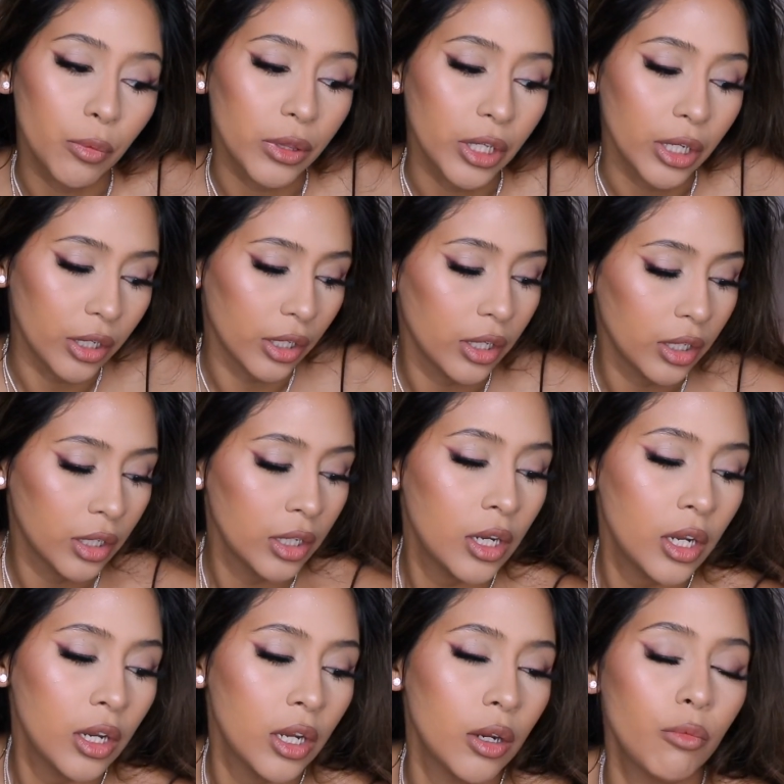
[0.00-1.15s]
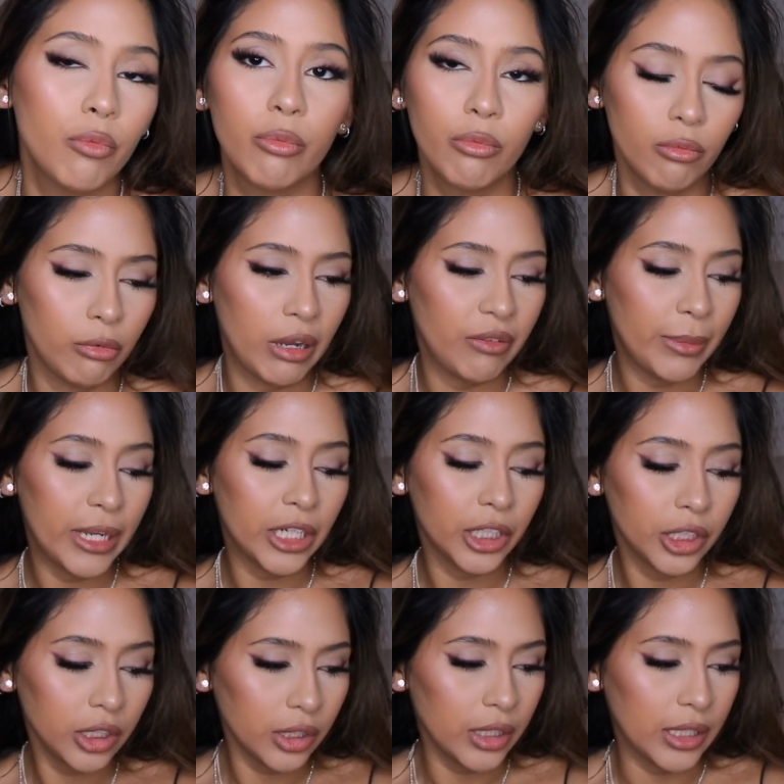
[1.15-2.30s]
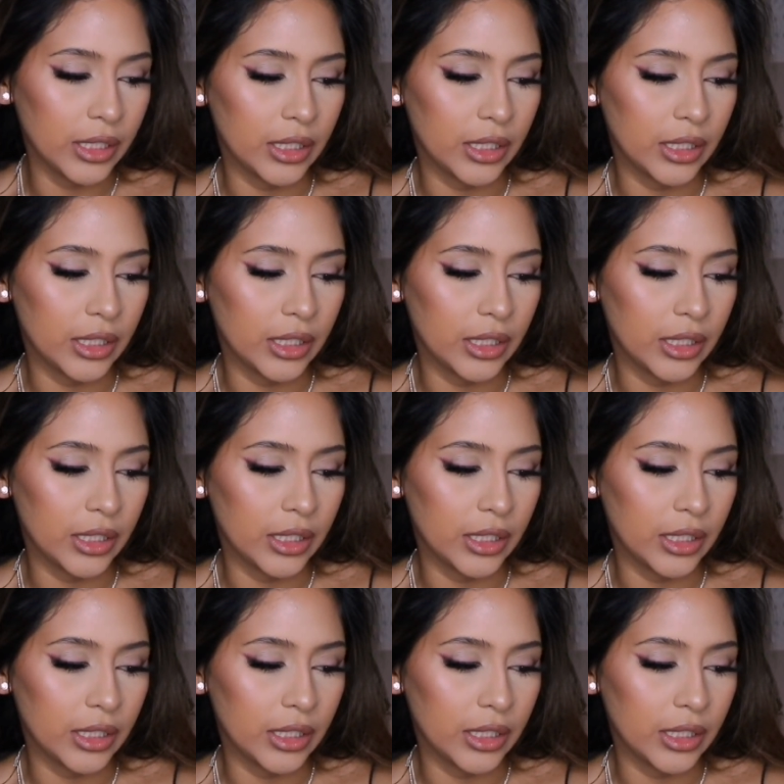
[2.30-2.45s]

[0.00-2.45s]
with the wave maker,